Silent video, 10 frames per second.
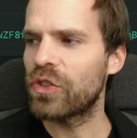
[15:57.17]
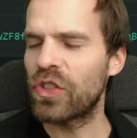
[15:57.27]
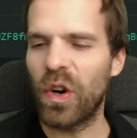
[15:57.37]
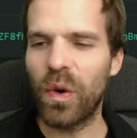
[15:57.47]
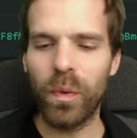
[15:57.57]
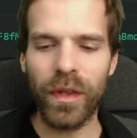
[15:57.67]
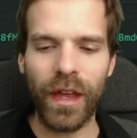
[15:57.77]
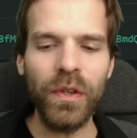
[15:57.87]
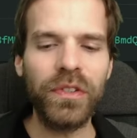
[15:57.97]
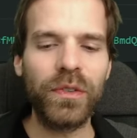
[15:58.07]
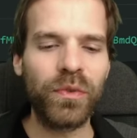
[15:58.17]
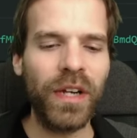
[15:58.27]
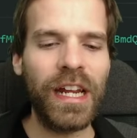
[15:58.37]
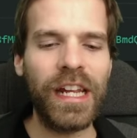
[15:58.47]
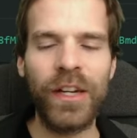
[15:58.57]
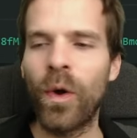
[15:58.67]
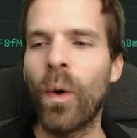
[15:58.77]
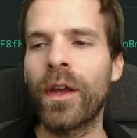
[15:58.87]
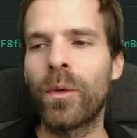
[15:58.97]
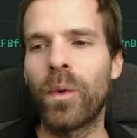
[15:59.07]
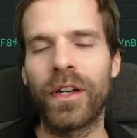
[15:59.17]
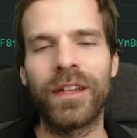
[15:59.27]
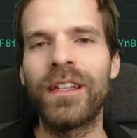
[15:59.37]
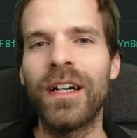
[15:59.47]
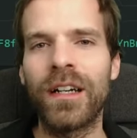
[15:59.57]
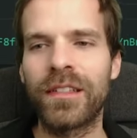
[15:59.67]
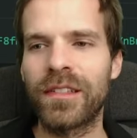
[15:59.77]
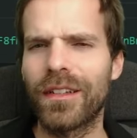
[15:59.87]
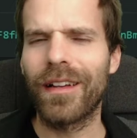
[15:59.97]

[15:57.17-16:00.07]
So without really knowing what it does,